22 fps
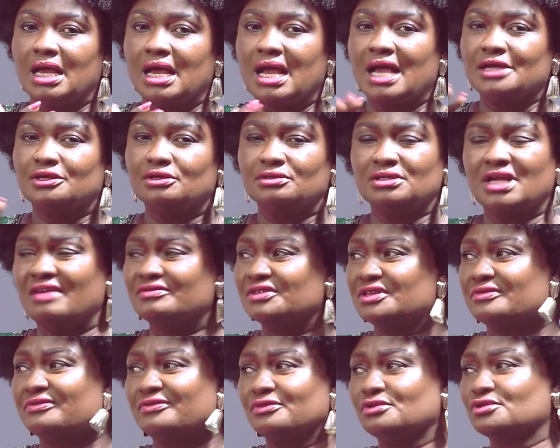I don't
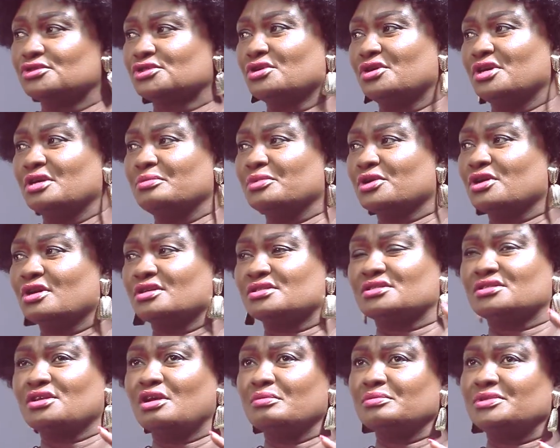have the full story
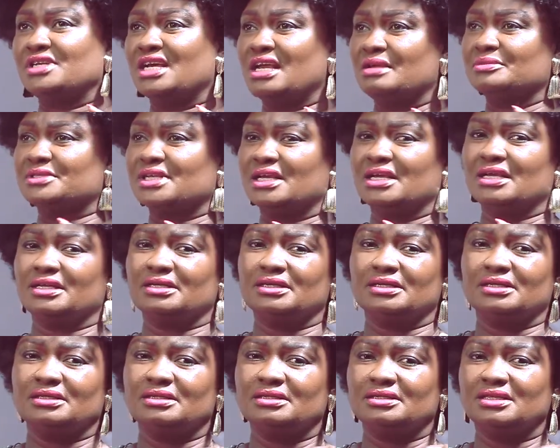because sometimes the
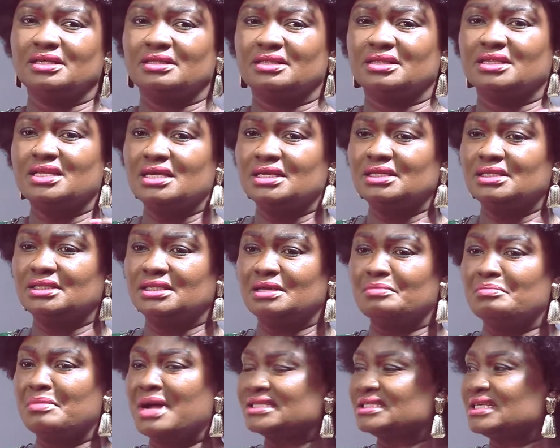
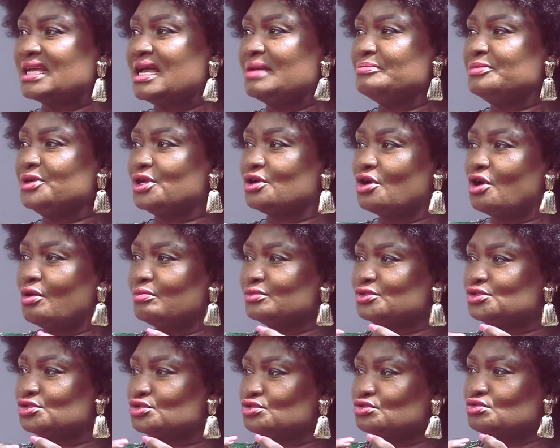matter
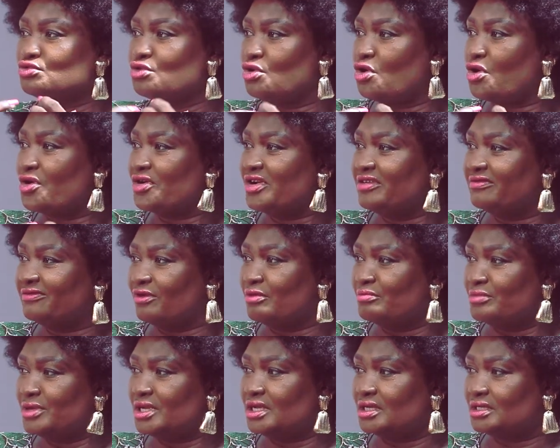becomes too gory
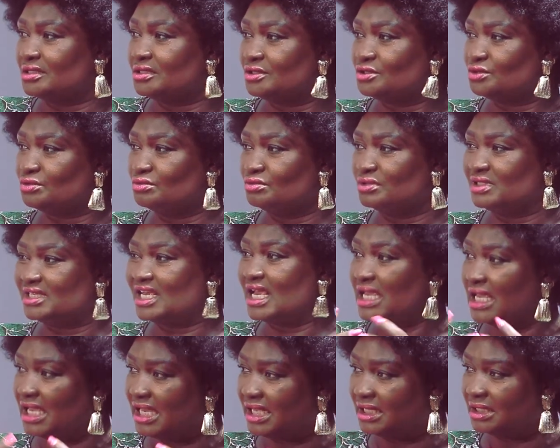for me to
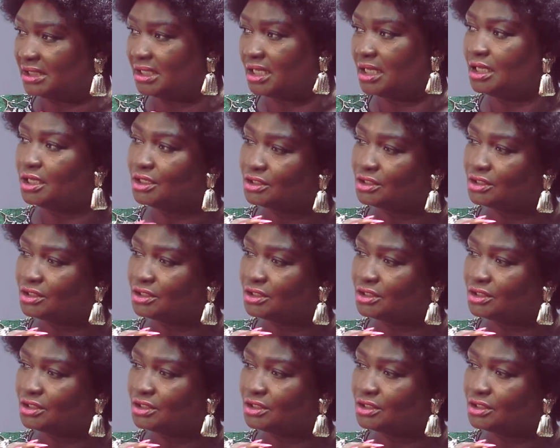take in.